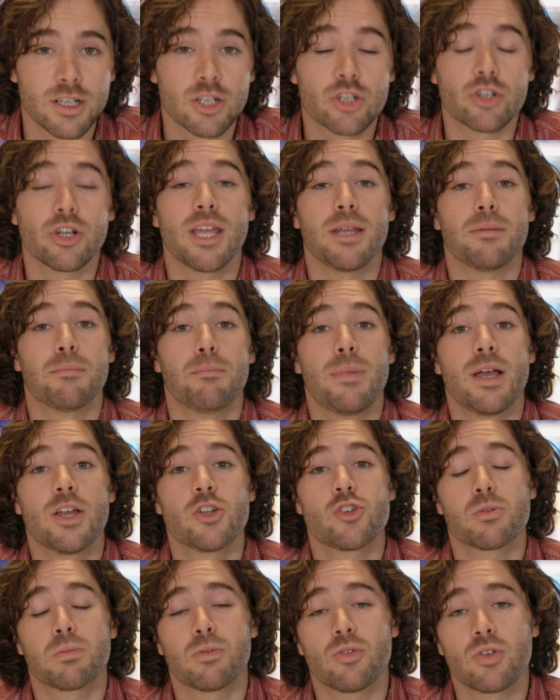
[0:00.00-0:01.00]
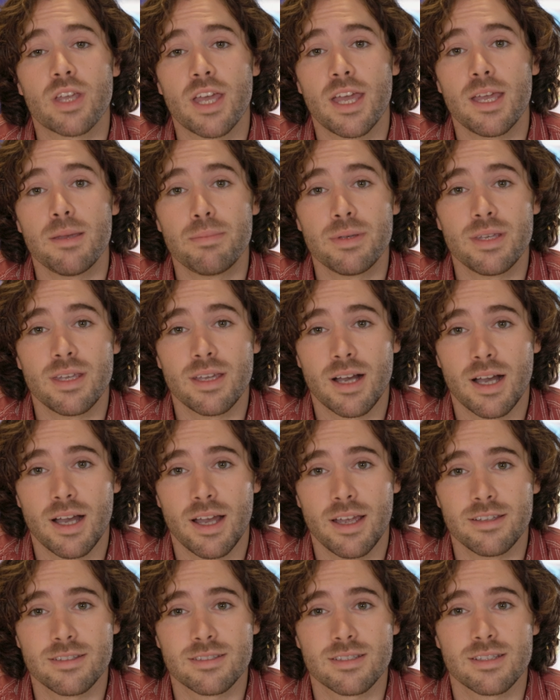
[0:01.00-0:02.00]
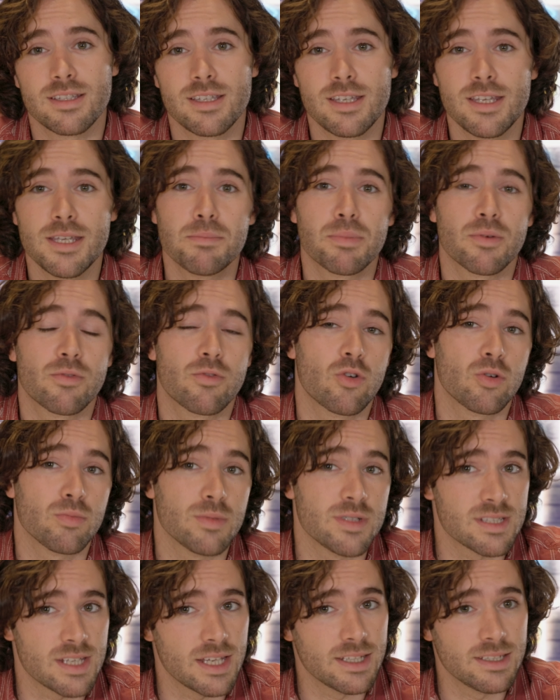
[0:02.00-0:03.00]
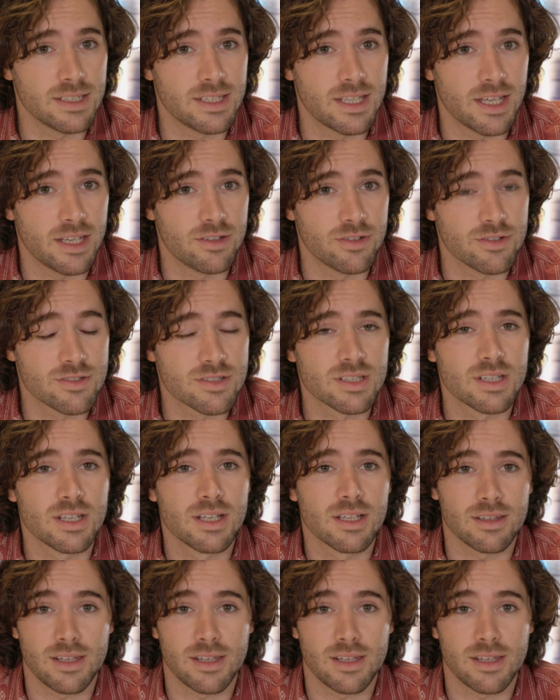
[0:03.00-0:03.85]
Create measurable KPIs, key performance indicators,